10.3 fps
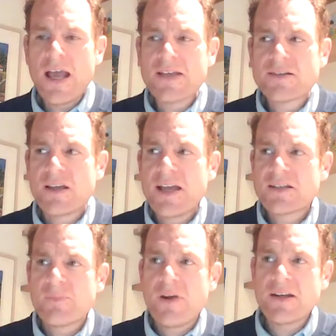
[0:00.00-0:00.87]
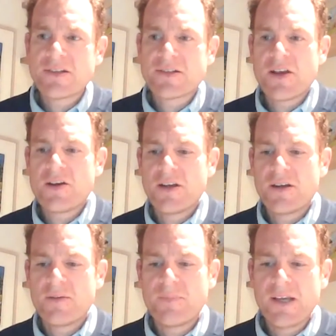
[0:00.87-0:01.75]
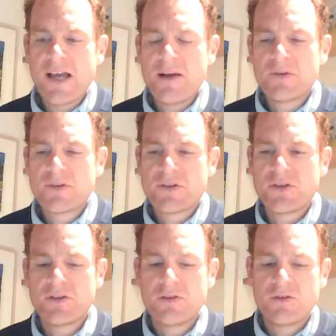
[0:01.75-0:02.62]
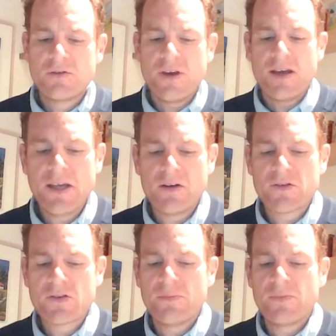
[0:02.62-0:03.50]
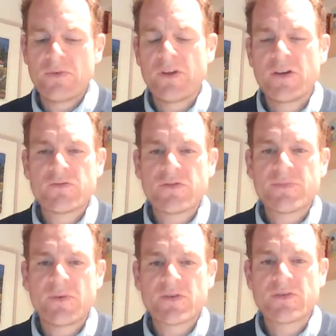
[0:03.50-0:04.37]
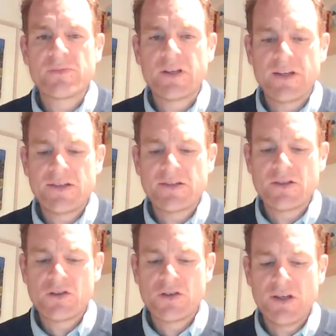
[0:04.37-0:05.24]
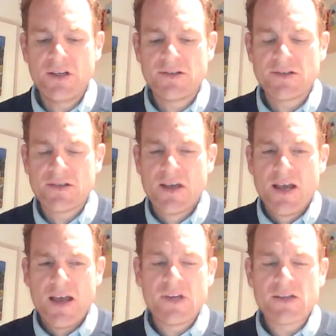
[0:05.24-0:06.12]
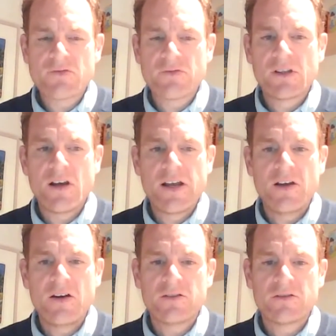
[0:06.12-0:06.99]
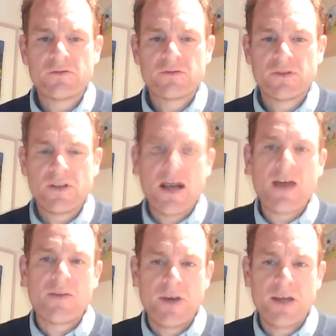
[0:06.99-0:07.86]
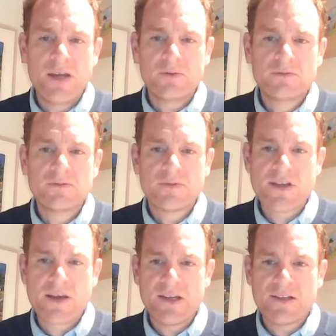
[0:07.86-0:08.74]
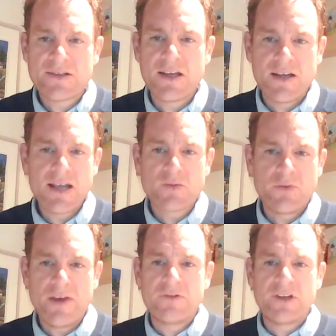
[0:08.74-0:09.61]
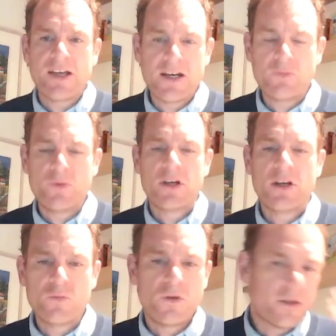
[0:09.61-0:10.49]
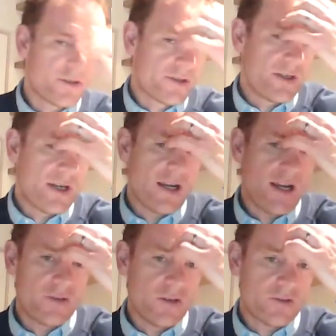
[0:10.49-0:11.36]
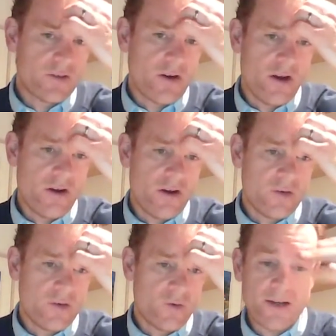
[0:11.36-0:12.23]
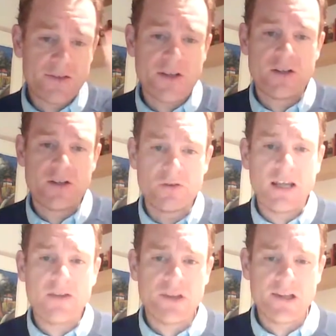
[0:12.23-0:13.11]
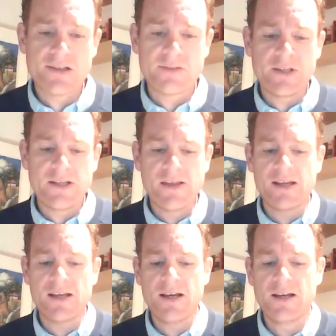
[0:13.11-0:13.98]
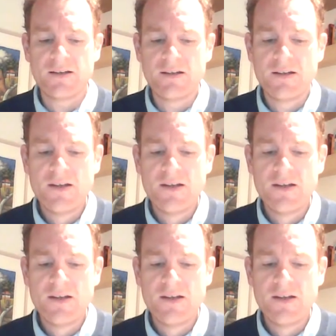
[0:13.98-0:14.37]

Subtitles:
as a practice owner, being able to get on top of those responsibilities and duties does rely on other people to some extent. As we've advocated, we don't want a doctor owner or a practice owner doing everything. Simply they can't.